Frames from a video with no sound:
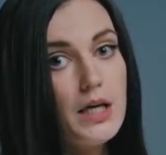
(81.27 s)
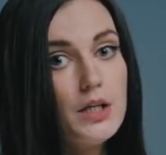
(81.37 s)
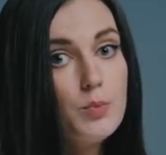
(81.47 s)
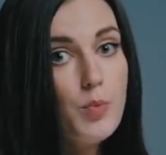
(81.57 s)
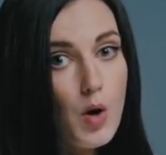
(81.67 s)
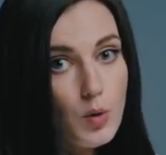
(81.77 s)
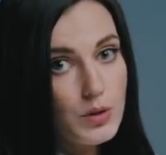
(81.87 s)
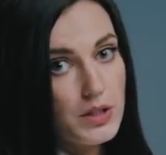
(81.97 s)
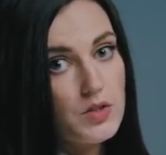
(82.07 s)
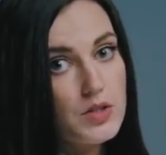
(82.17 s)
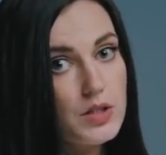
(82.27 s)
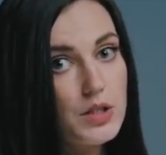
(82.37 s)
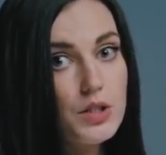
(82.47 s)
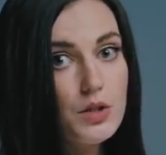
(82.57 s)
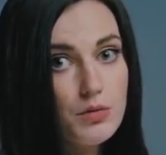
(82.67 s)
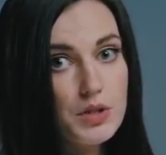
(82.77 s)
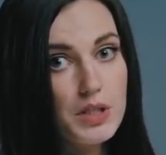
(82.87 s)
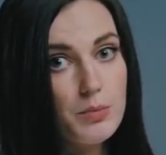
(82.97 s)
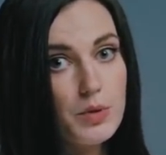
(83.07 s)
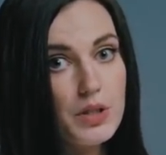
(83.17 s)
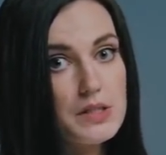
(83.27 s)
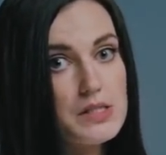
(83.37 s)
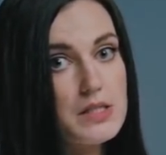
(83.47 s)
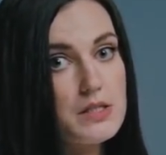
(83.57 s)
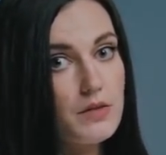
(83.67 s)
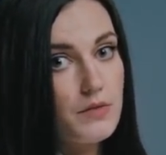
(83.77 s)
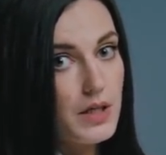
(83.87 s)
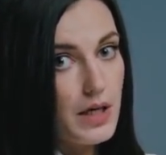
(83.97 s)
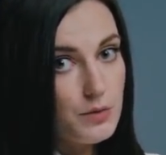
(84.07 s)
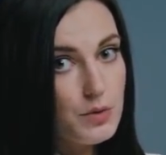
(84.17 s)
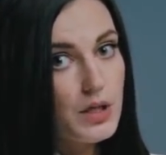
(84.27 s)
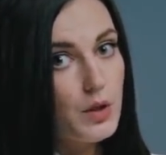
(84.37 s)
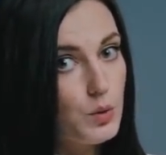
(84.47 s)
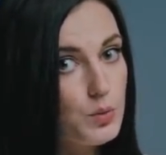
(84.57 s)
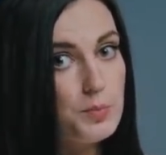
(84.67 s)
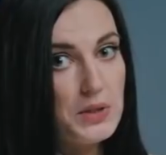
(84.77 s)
In Poland, the EORI number consists of the country code